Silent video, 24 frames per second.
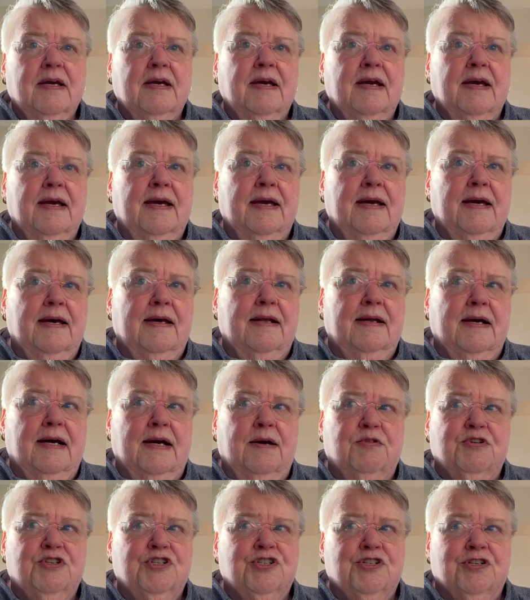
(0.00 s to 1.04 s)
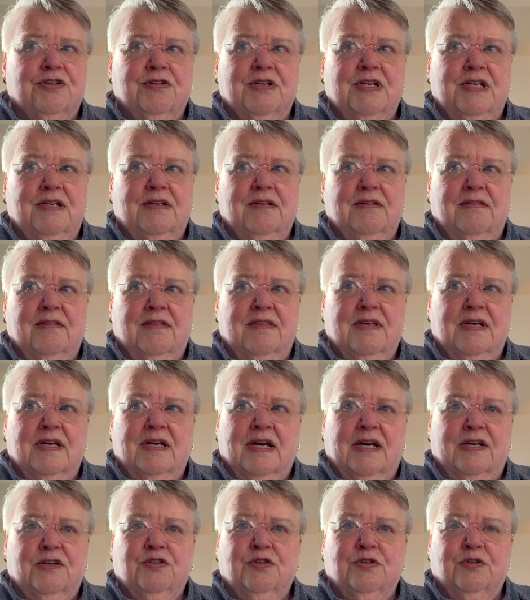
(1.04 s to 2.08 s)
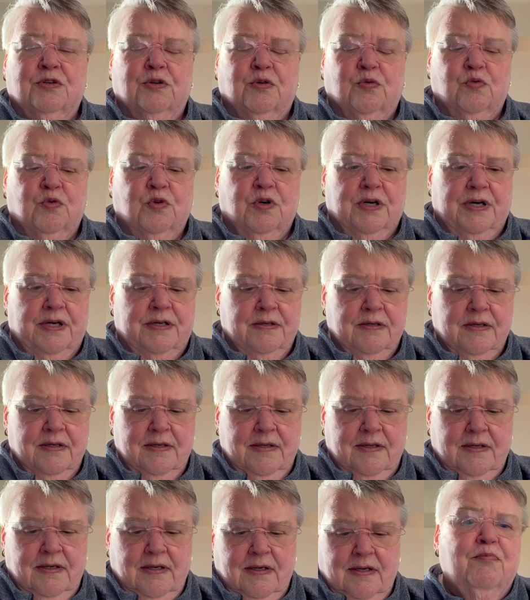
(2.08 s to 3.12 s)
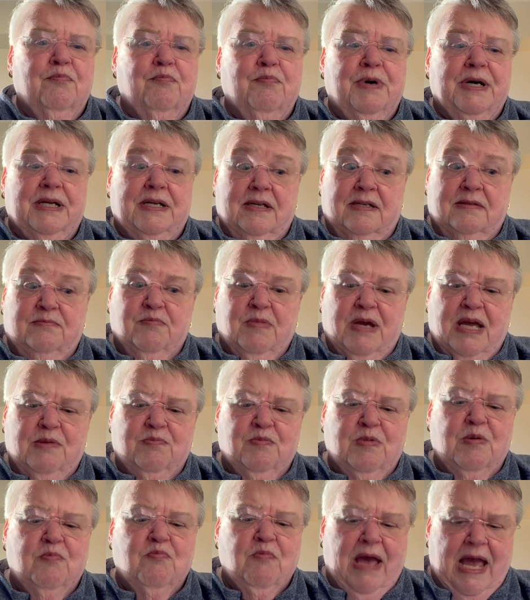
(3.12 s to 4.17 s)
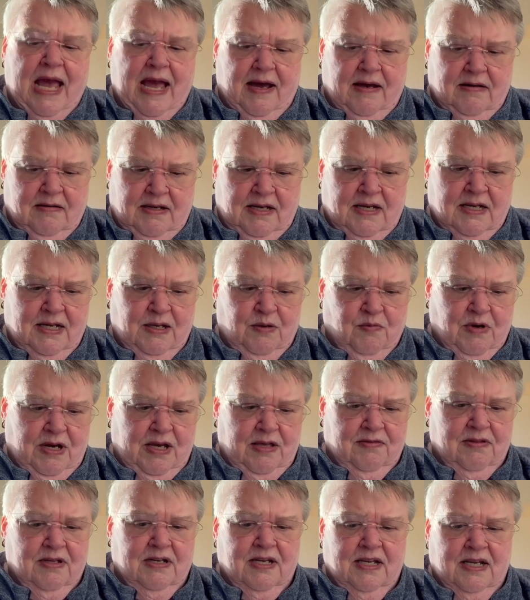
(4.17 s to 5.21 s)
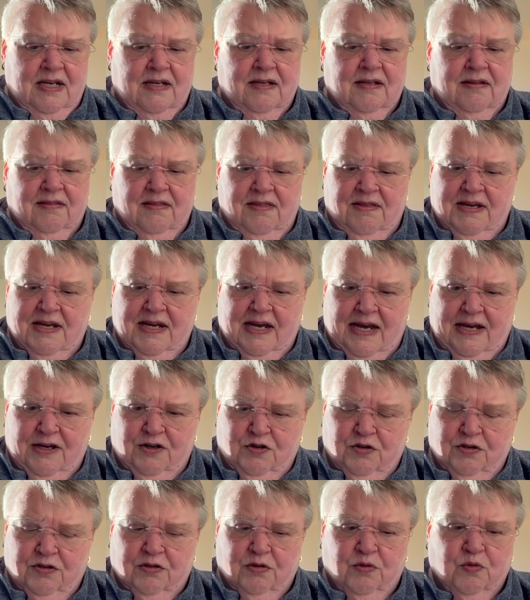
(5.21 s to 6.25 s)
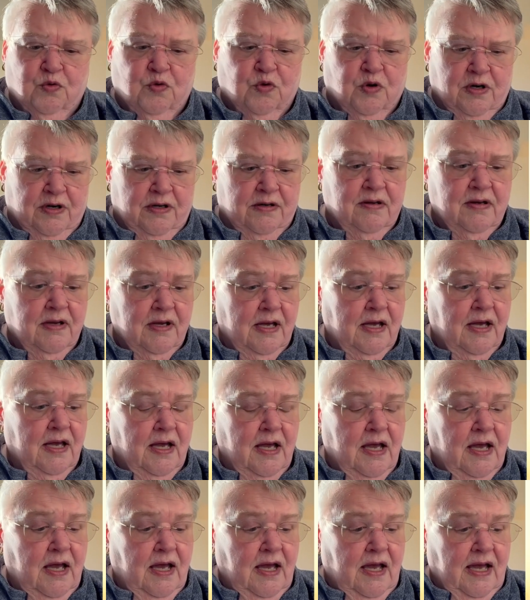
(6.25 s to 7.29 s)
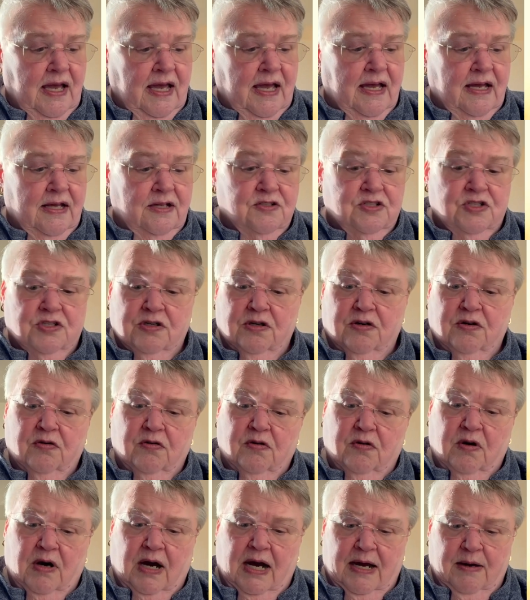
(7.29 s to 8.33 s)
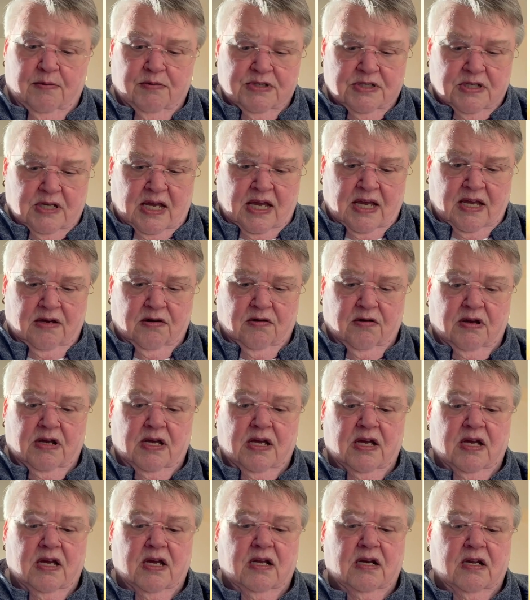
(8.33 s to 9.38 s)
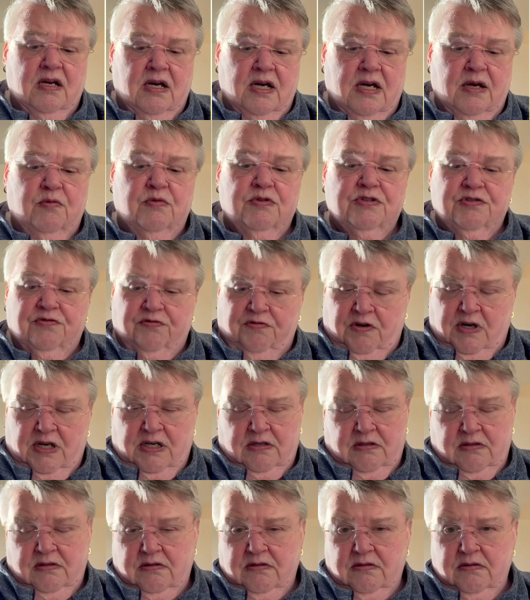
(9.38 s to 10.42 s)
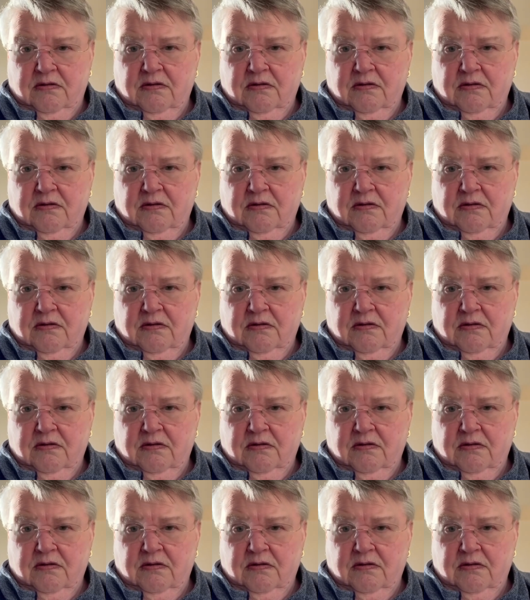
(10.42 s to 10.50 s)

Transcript: And I was sure he didn't think I could or would, but it made me mad anyway, that he didn't think I could or would. And so I was angry and I was frightened.